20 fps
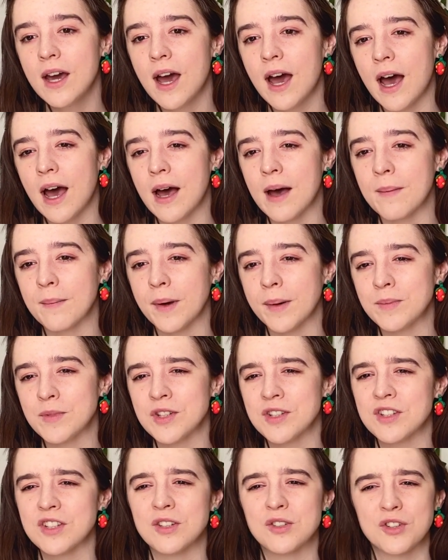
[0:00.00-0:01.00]
I'm
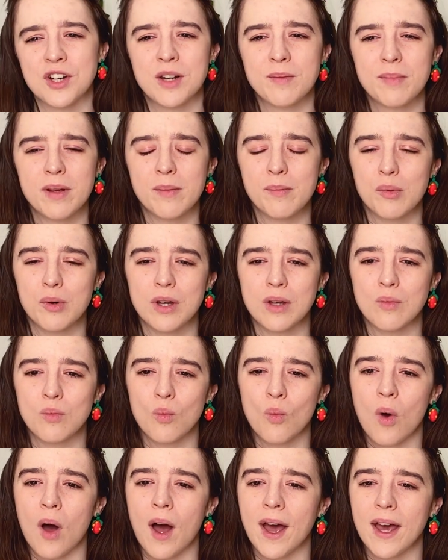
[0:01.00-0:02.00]
just still trying to pinpoint
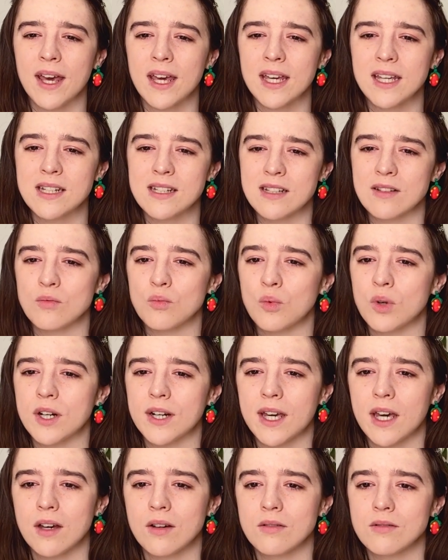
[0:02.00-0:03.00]
why it didn't work
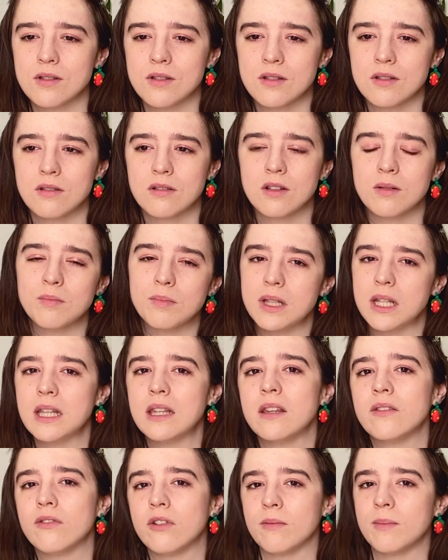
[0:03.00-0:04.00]
out
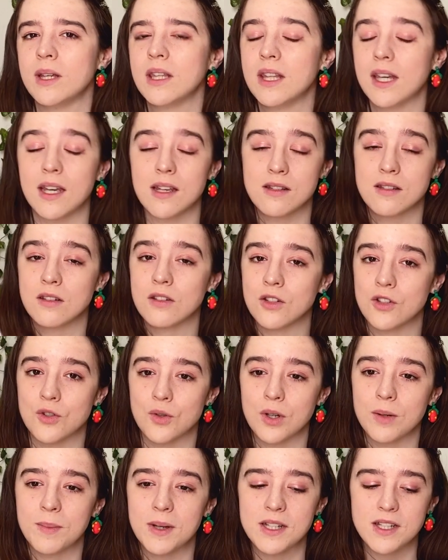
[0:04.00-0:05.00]
completely for me. Like I still
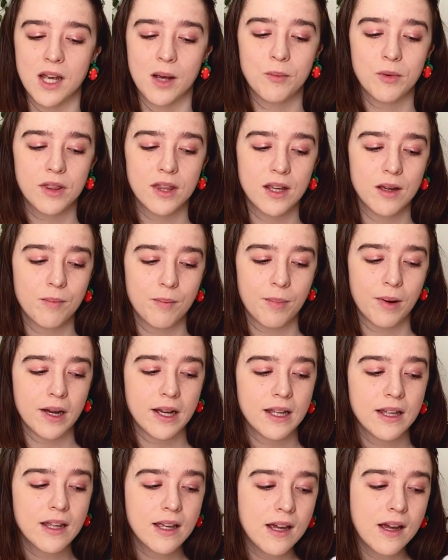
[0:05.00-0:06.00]
enjoyed my time with it, but
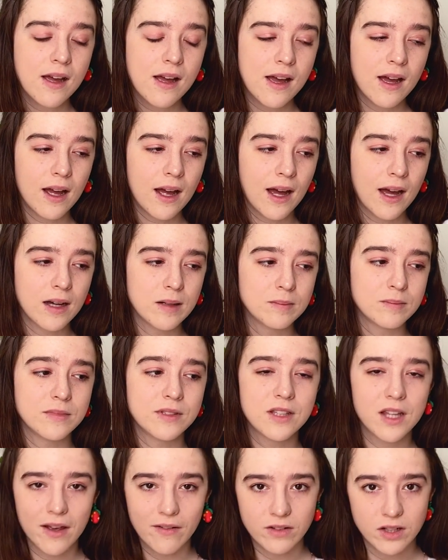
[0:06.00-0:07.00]

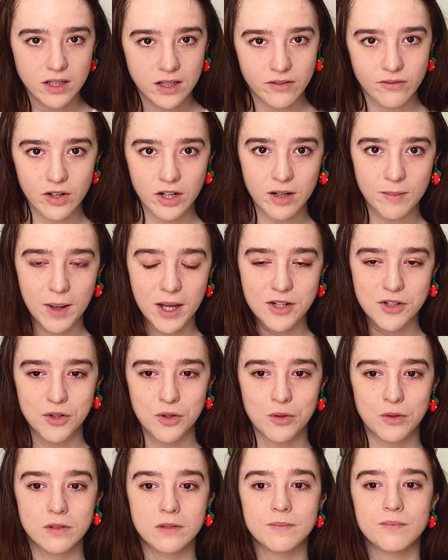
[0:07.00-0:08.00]
definitely very
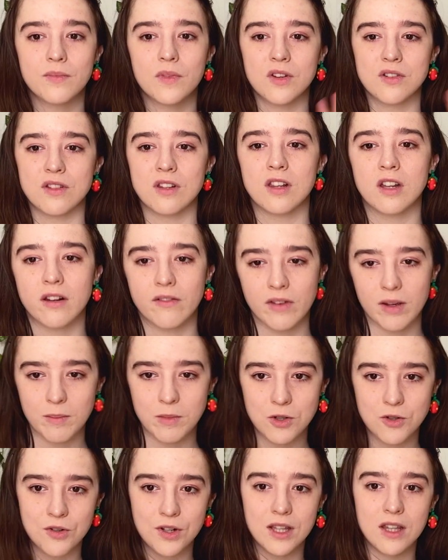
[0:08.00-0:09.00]
magical. There's a lot of
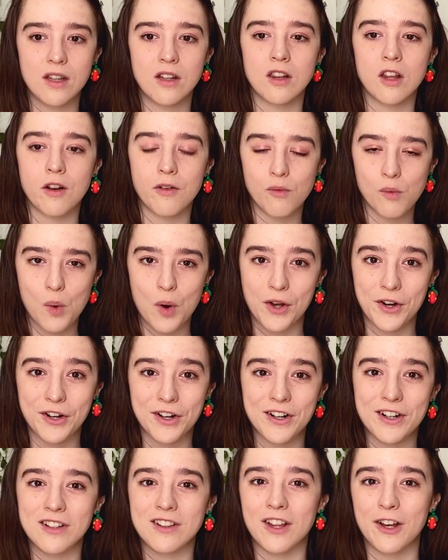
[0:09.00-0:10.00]
imagery, a lot of
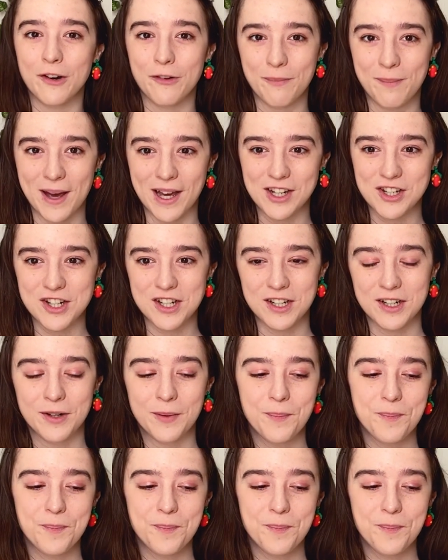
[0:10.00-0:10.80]
water, a lot of magic,